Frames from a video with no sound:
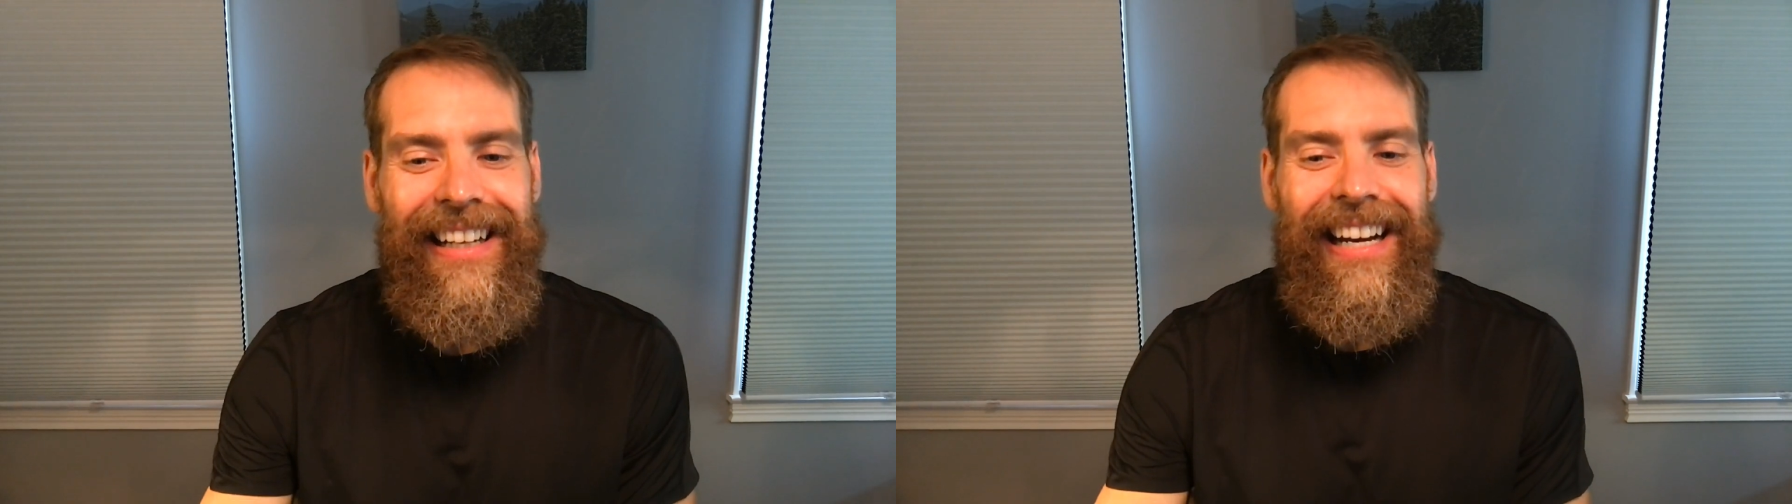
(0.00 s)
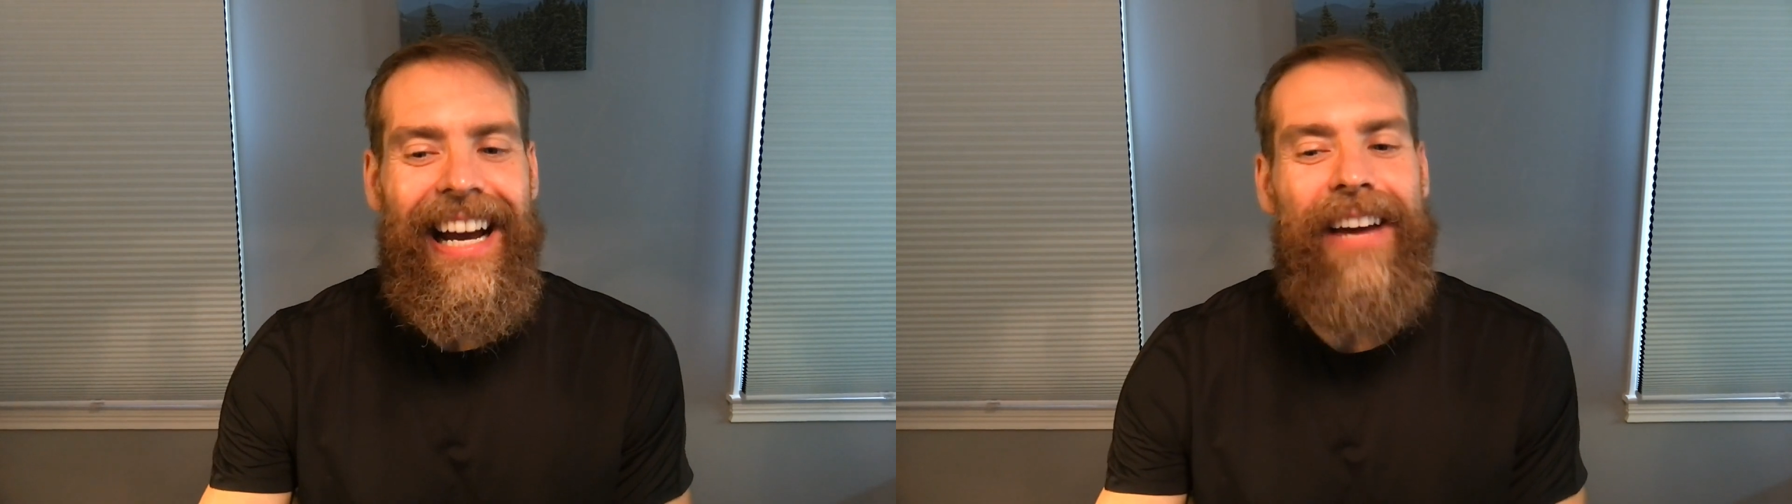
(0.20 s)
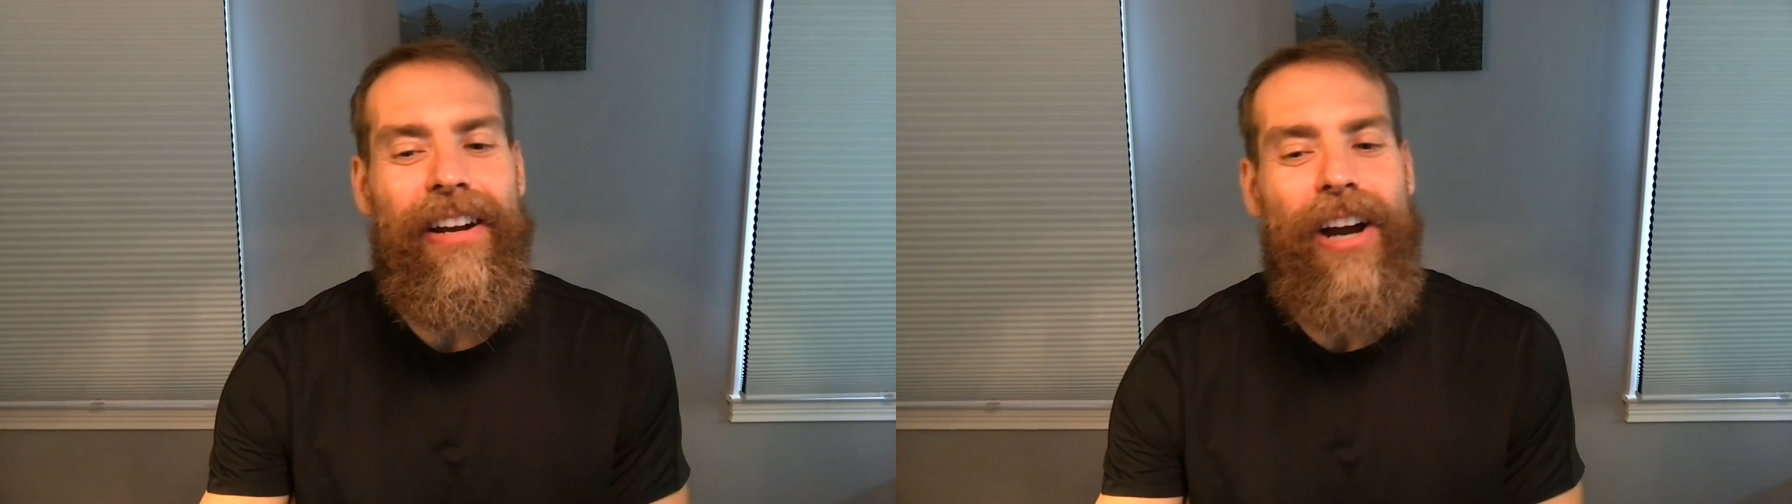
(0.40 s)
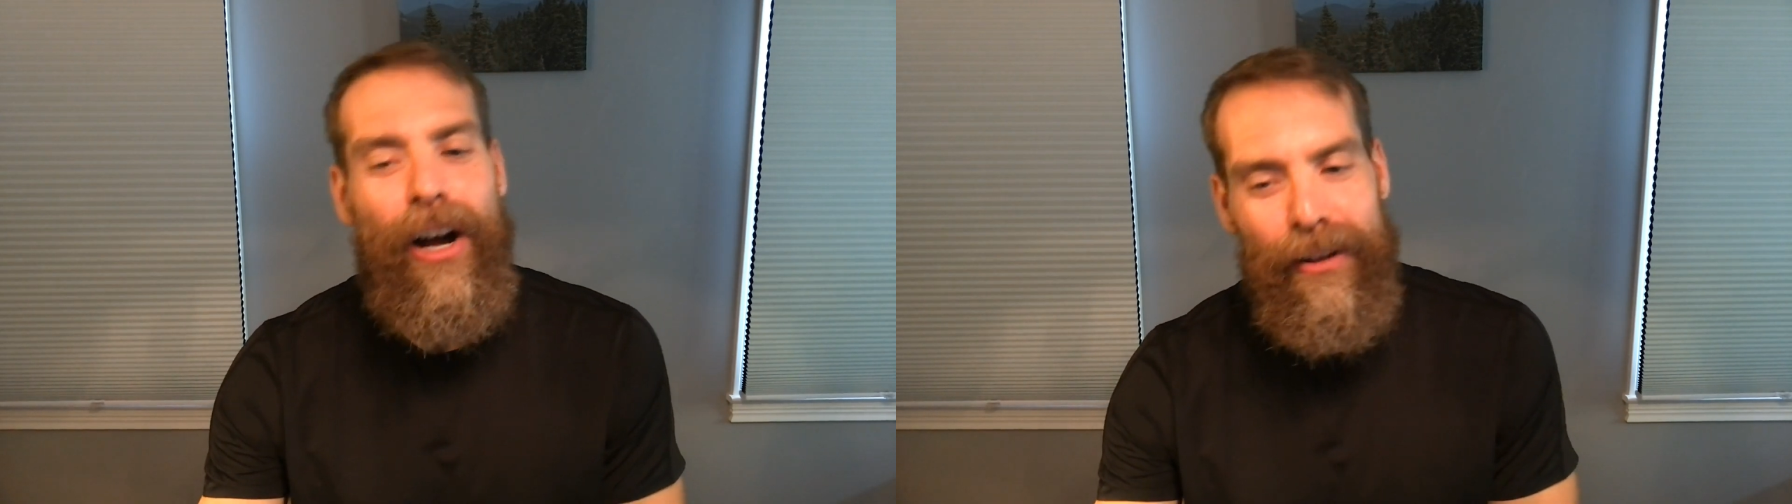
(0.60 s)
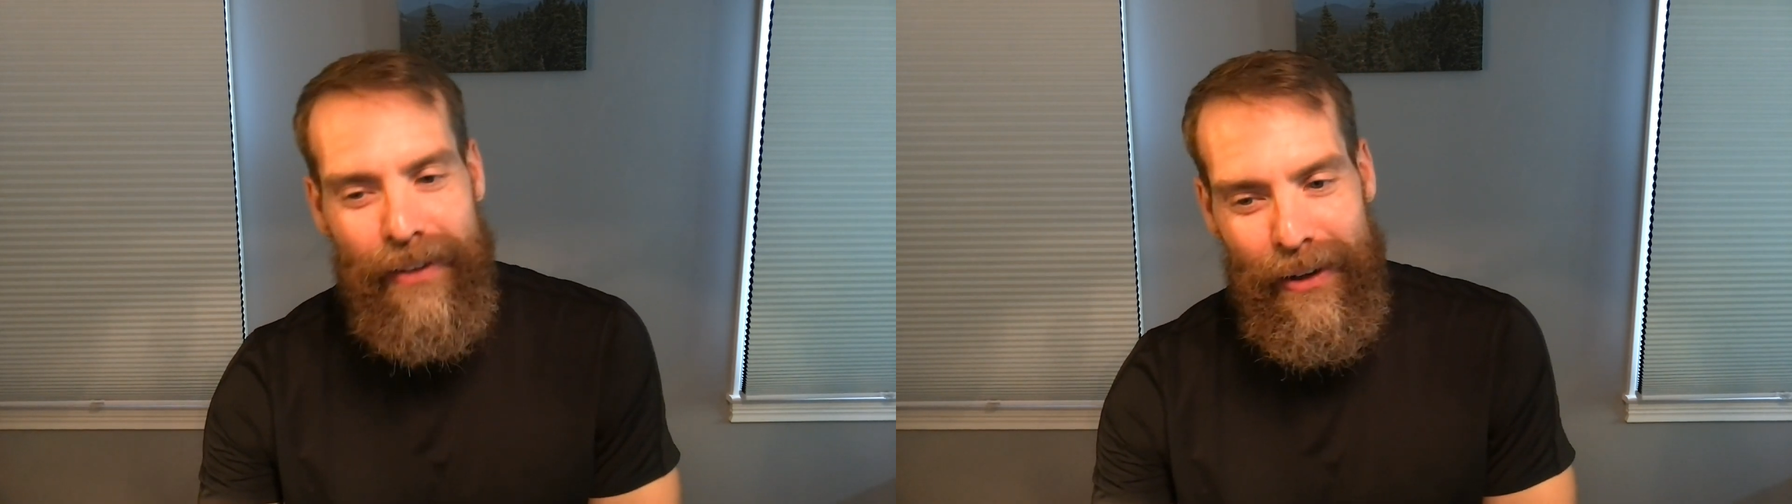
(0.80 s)
I had a
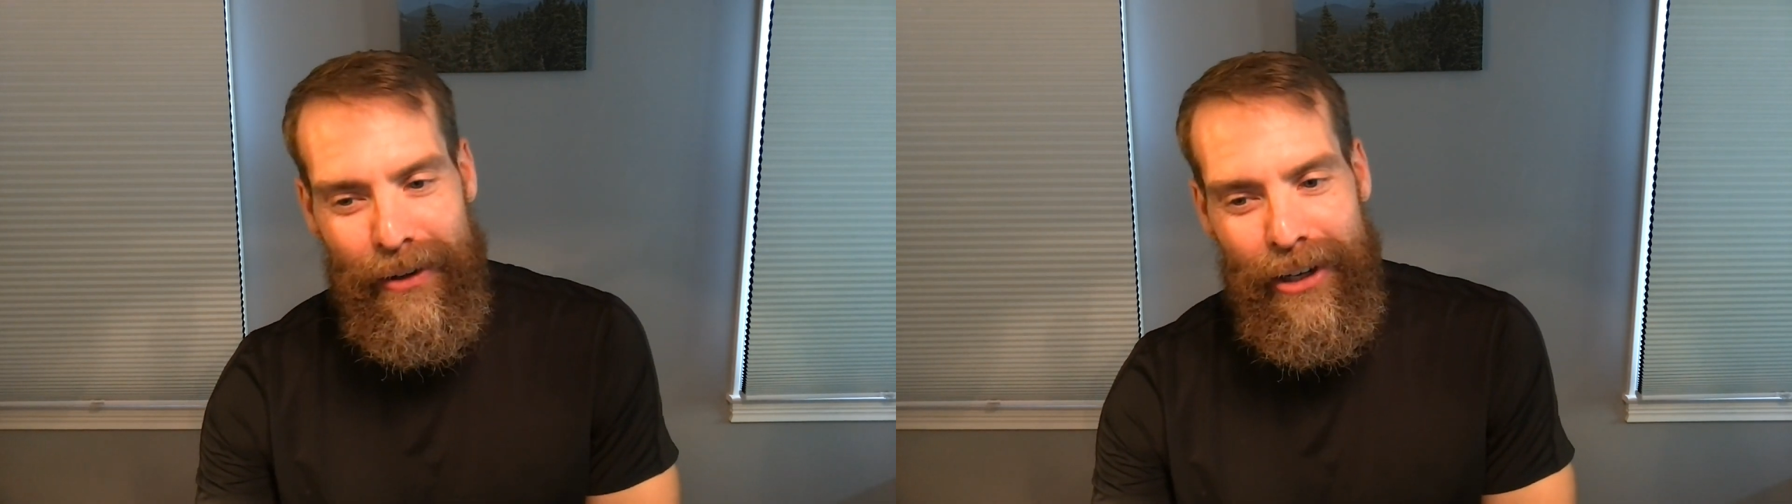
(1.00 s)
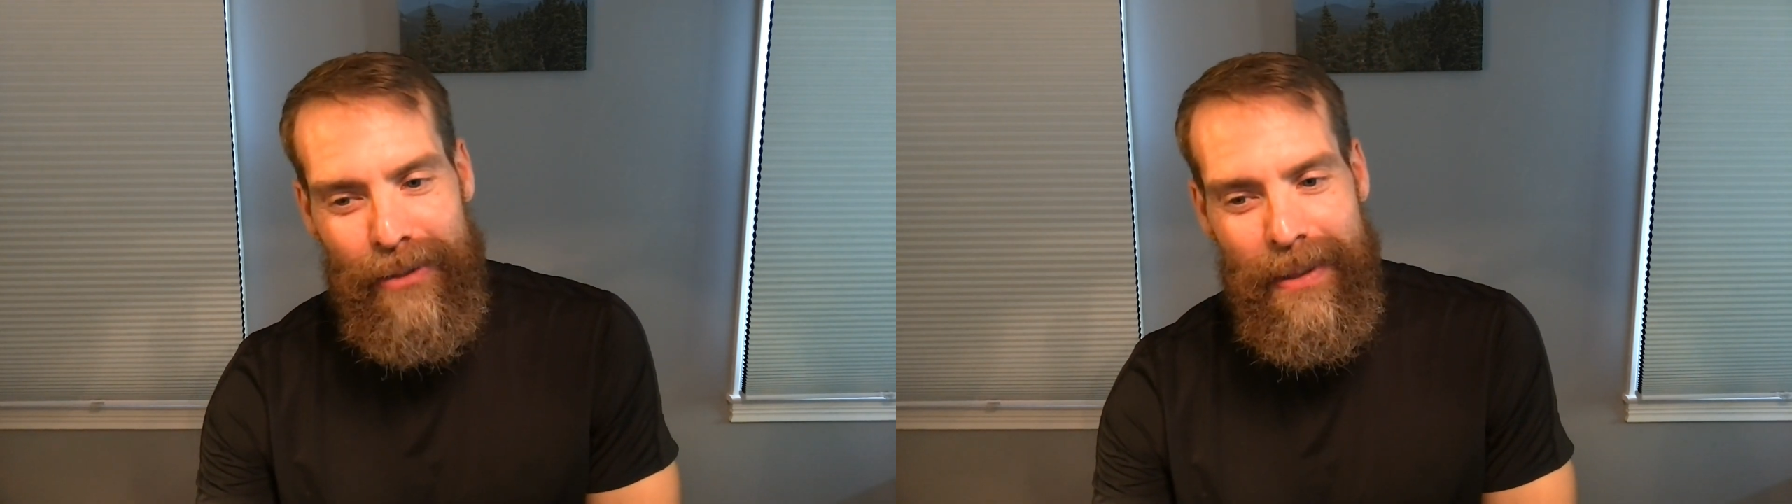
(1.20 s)
cauliflower crust